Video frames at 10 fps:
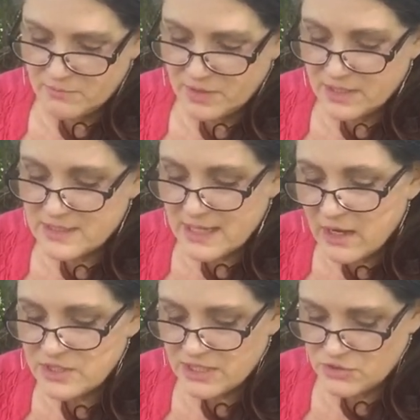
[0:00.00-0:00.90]
because
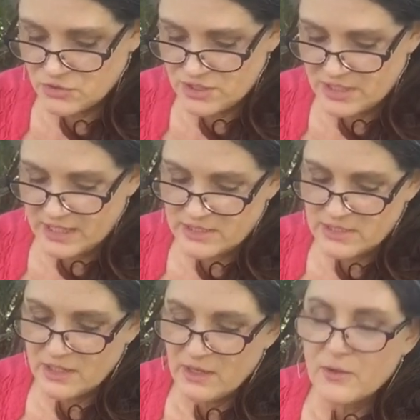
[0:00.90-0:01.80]
our teacher
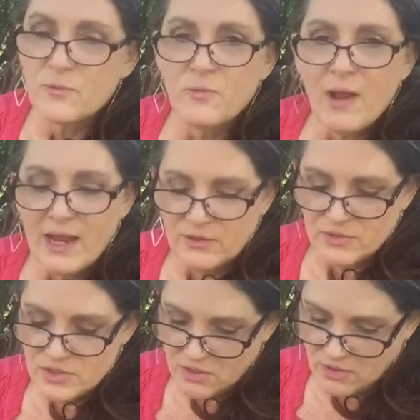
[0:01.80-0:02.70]
says
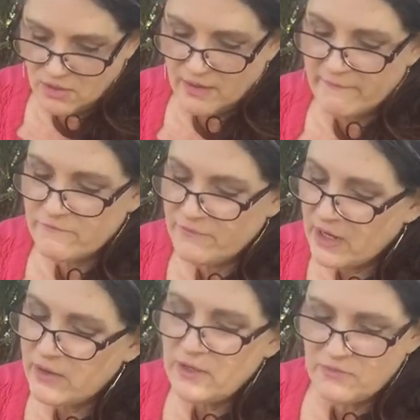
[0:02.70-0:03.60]
writers are very,